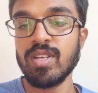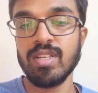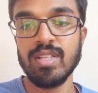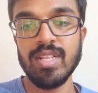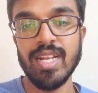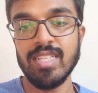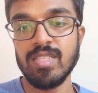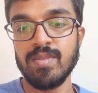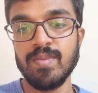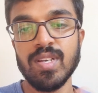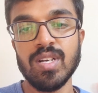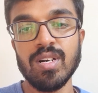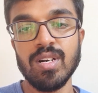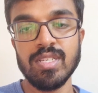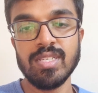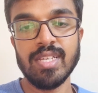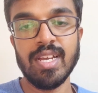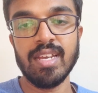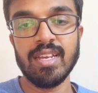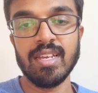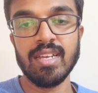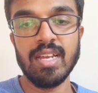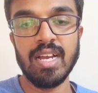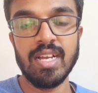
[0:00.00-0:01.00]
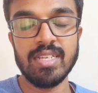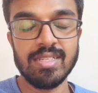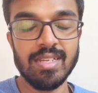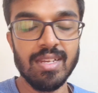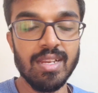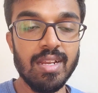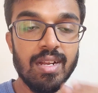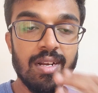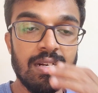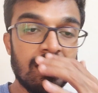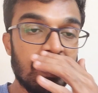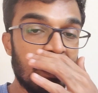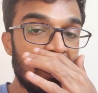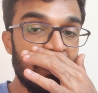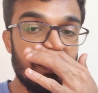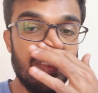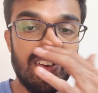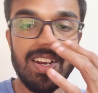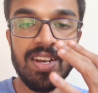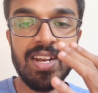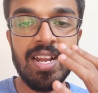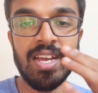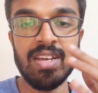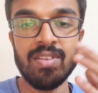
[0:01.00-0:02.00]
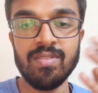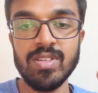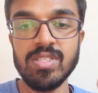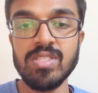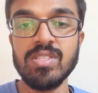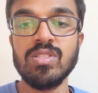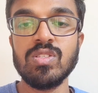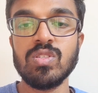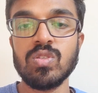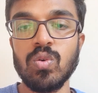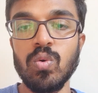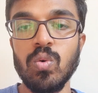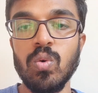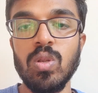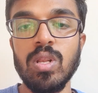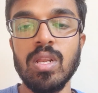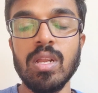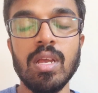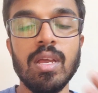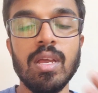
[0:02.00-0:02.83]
That's because I actually learned a different language in school,